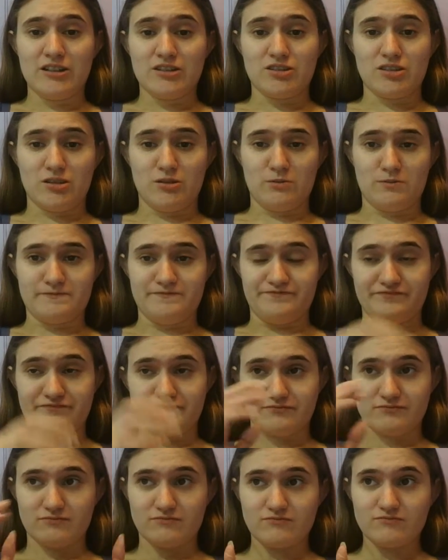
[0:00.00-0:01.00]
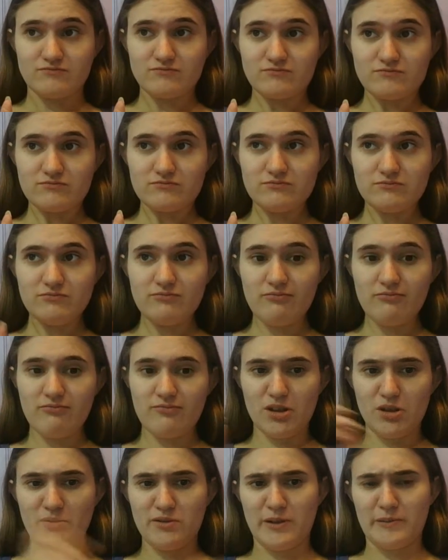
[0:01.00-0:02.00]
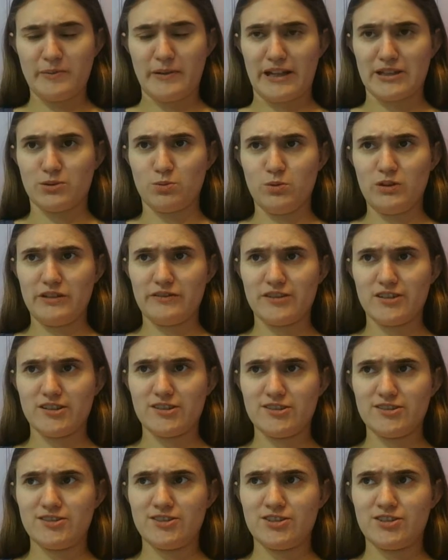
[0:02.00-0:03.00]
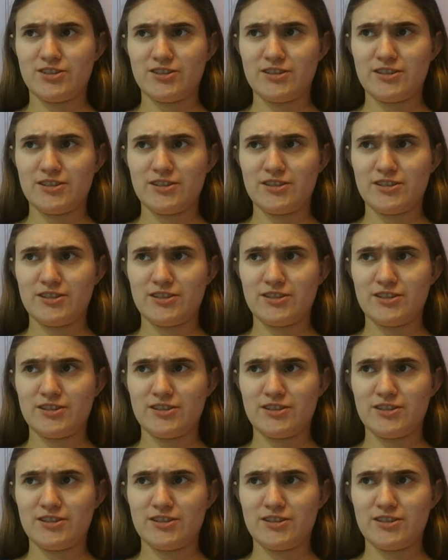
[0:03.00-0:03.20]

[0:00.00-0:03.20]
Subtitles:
So, moving past wyverns,